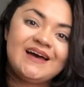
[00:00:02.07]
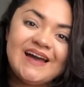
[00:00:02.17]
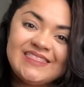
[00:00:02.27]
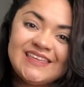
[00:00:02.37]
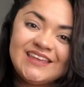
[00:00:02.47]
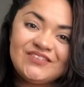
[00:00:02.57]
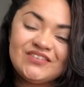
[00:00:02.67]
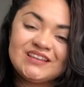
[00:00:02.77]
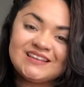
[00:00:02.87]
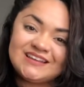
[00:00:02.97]
Hi, thank you
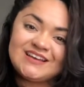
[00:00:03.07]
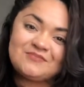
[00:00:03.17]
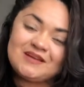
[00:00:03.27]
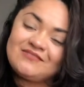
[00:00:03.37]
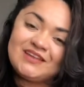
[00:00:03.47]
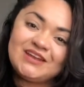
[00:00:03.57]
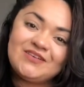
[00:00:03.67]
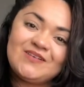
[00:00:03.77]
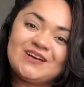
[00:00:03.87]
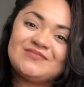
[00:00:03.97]
for clicking on my
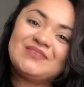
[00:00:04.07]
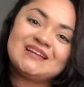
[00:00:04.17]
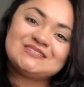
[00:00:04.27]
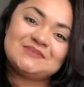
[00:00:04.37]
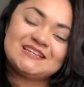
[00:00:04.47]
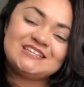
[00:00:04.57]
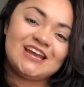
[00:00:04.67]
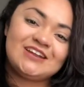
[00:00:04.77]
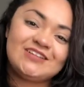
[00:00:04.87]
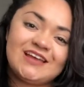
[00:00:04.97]
video. Welcome back to my
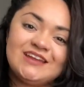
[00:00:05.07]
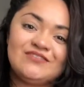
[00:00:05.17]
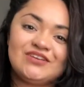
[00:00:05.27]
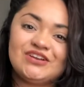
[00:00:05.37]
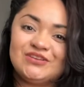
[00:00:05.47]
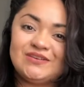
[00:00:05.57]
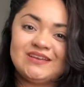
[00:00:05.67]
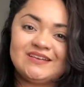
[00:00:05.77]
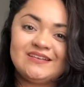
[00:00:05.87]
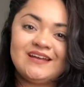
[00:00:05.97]
channel. And if you're new
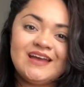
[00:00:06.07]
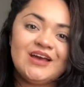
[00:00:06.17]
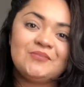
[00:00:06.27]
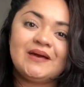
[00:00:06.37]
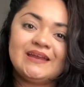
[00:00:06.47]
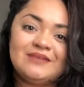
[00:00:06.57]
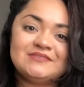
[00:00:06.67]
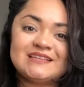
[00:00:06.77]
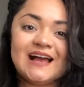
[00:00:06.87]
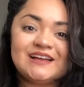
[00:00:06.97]
here, my name
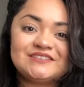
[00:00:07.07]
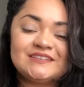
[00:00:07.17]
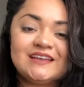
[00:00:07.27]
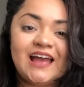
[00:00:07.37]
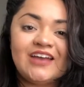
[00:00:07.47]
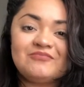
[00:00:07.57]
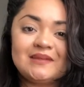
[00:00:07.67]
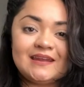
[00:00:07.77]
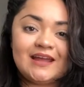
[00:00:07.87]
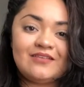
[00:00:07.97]
is Ashley. I've
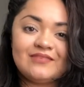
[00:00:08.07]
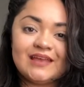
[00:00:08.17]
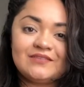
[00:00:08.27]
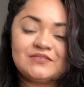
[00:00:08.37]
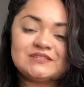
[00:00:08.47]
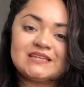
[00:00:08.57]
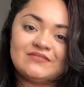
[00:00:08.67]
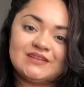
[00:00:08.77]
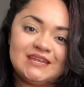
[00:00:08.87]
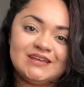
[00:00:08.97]
been an LVN for
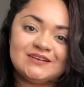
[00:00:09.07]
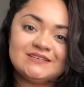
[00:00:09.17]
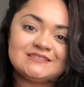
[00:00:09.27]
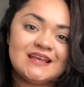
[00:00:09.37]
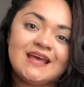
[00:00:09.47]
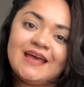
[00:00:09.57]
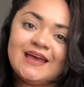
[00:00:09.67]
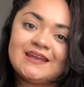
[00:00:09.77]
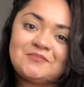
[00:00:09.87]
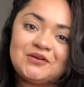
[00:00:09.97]
seven years,
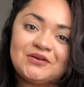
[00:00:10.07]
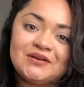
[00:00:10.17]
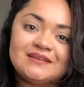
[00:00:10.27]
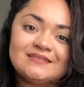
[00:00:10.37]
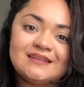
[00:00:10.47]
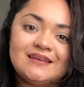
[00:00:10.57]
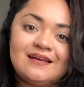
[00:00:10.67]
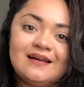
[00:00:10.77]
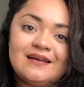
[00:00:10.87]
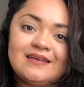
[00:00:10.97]
and I'm currently
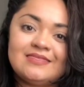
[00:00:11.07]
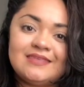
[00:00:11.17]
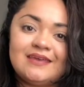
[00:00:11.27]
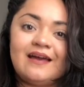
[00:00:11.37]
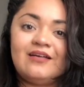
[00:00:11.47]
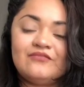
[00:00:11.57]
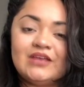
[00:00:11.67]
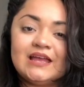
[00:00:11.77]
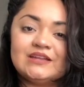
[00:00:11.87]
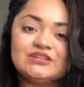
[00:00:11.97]
in the
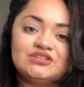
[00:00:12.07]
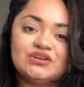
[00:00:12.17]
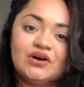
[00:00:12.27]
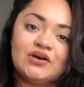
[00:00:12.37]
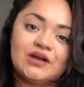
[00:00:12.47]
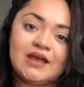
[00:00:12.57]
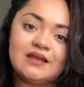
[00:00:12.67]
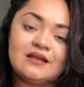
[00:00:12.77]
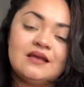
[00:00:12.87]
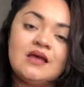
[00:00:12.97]
LVN to
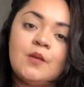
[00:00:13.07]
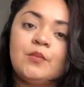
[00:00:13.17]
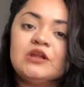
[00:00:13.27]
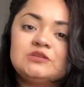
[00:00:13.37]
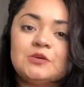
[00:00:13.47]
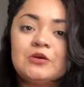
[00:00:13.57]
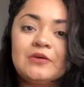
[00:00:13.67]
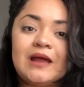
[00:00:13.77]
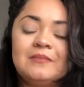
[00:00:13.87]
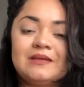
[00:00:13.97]
RN bridge
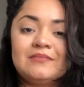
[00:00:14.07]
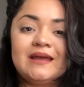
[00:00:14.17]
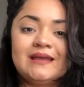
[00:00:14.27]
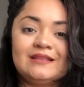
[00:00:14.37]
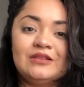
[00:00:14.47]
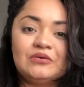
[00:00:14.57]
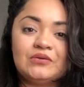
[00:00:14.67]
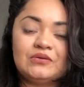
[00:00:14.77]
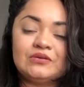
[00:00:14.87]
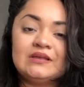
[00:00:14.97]
program in my
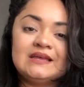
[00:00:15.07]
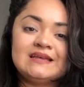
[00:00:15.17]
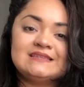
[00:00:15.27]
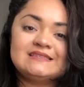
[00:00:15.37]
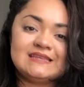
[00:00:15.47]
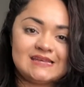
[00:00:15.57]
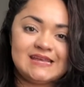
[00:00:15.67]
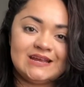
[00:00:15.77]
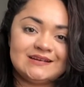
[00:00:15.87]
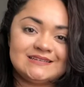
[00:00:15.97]
local city
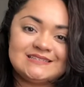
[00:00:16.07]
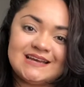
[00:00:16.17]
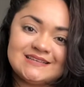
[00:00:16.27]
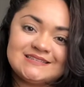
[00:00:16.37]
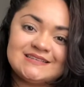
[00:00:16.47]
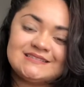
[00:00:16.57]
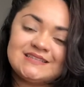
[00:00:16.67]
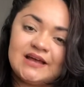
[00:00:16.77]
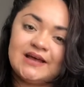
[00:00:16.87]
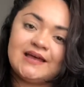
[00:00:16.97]
here in Texas.
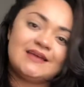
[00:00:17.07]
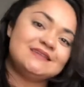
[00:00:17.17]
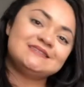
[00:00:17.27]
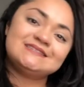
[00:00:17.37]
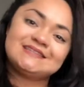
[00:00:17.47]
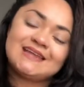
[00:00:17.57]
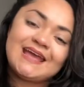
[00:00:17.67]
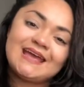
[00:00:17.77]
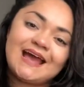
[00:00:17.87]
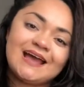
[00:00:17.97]
And
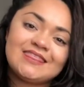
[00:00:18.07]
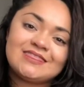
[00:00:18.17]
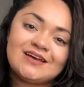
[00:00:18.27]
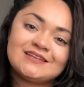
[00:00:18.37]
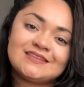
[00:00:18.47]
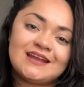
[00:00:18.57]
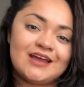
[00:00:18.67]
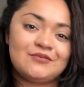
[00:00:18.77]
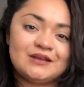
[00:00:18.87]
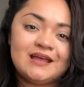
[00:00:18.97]
today I thought that
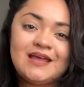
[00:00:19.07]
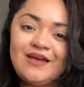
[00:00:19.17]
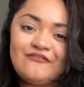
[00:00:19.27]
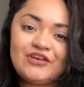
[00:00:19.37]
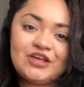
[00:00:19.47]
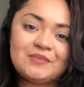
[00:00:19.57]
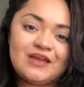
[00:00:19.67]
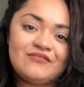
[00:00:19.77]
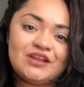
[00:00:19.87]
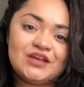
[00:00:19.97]
I would film
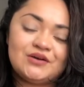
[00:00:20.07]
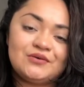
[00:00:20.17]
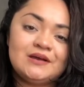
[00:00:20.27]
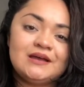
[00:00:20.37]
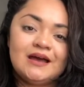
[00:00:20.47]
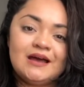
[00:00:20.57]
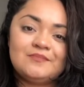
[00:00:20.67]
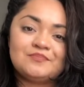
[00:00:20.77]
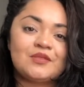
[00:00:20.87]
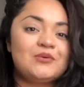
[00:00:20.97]
a video,
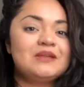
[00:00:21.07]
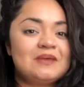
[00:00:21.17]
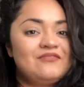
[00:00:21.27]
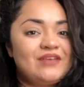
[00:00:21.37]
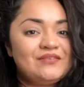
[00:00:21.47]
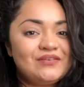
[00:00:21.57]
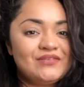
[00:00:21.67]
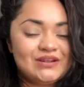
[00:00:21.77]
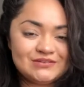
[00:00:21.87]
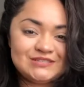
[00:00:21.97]
um, one of my favorite
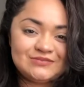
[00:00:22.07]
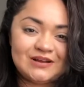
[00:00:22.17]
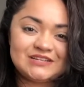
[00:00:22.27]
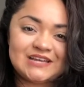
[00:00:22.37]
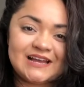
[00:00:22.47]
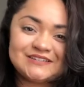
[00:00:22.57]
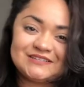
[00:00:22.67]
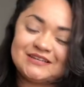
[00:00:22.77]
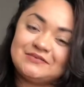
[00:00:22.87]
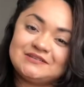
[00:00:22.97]
videos to watch
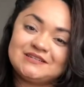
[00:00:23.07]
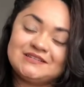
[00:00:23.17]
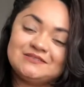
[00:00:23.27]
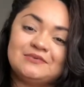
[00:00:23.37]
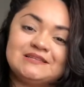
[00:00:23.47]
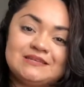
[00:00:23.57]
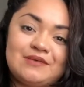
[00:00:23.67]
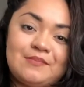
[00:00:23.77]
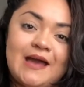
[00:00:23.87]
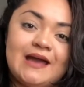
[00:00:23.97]
actually, which is what's in
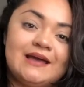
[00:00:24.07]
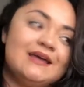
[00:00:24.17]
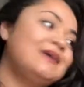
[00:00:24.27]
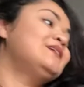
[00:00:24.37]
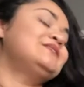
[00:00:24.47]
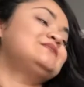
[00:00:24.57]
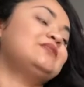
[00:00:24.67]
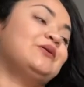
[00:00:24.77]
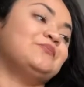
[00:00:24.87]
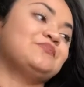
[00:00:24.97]
my bag.
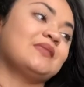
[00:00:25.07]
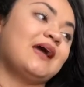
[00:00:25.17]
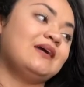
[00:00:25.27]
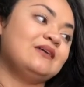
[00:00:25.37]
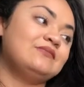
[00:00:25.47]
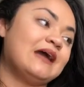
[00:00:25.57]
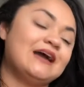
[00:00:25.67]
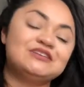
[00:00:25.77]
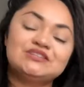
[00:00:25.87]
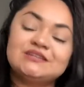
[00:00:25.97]
So I
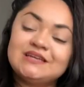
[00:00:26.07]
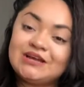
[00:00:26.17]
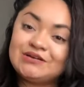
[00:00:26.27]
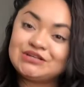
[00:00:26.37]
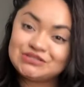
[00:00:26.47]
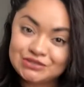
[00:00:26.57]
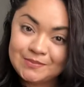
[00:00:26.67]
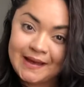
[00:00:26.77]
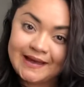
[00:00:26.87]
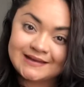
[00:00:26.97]
actually carry two
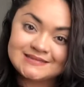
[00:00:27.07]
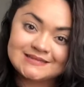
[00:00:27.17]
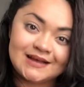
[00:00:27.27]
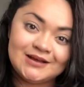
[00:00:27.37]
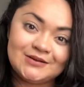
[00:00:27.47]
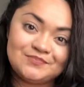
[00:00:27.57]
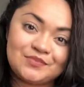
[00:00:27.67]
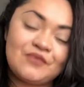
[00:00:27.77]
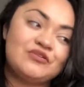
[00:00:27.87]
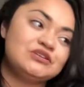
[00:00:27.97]
bags
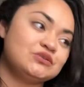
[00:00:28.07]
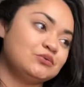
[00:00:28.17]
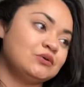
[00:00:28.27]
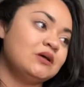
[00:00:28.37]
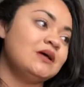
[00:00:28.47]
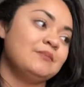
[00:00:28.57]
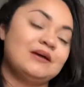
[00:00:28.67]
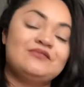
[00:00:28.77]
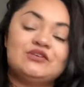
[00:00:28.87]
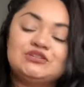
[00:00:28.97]
um, for school.
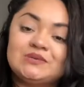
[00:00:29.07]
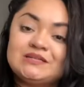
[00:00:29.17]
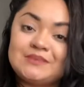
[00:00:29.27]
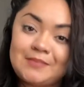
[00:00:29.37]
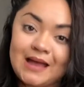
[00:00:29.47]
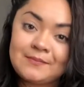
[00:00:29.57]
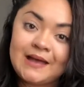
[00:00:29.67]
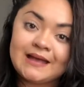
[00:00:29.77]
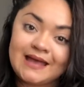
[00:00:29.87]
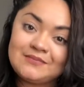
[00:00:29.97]
My first one is my
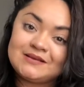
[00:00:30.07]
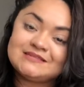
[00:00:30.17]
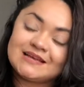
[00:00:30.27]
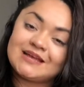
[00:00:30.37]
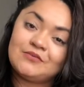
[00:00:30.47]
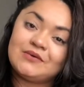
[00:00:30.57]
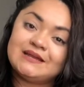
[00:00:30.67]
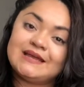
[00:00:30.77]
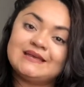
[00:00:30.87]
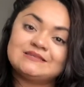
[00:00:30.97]
backpack and my second
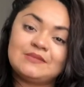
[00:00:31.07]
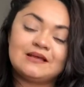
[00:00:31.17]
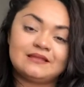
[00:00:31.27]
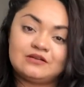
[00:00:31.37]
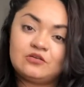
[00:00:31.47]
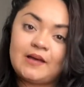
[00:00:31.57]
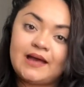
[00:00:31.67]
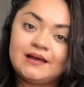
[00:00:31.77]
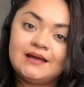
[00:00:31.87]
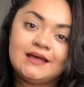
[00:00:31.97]
one is my clinical
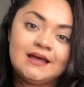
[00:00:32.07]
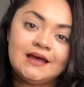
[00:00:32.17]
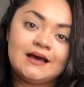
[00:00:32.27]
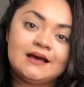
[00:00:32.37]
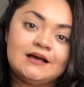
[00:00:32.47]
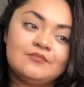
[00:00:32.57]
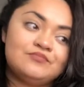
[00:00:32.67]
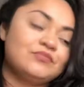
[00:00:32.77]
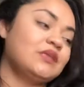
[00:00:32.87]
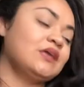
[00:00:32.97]
bag.
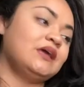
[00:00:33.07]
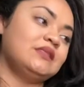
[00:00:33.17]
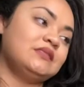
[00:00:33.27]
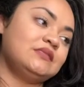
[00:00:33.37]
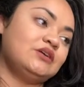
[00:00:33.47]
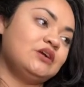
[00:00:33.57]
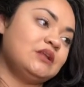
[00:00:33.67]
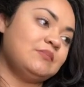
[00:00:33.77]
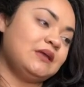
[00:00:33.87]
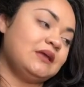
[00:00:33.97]
Um, they're
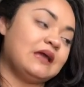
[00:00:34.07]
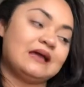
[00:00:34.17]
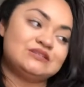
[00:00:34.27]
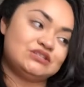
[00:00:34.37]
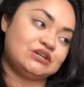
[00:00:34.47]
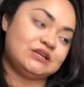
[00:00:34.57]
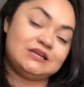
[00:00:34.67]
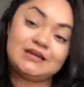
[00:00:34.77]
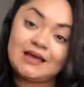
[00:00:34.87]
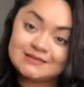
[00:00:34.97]
gonna be as
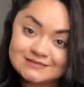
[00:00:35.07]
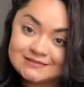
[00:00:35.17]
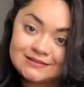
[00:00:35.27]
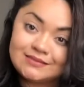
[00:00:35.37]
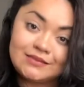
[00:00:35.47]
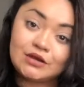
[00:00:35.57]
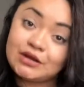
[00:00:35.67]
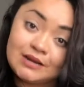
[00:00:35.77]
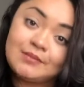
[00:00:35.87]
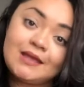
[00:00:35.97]
dirty as they're
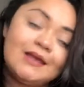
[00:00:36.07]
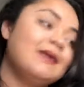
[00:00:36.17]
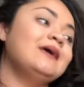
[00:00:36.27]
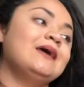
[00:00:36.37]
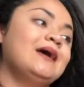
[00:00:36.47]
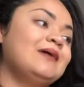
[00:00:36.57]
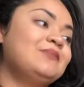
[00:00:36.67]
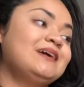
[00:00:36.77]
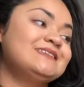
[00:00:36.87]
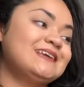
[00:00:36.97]
gonna be
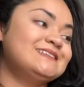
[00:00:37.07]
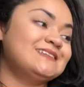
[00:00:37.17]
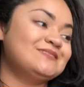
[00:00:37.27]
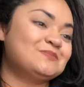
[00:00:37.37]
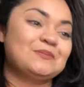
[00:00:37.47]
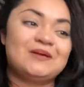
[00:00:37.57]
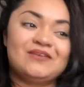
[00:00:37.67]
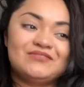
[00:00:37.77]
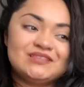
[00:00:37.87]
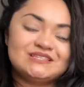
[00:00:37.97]
because I didn't prepare
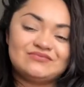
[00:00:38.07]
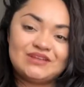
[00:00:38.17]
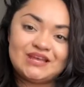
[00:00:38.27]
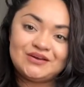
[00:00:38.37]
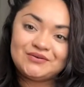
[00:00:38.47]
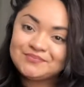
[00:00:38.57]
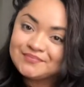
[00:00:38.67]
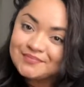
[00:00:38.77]
for this video.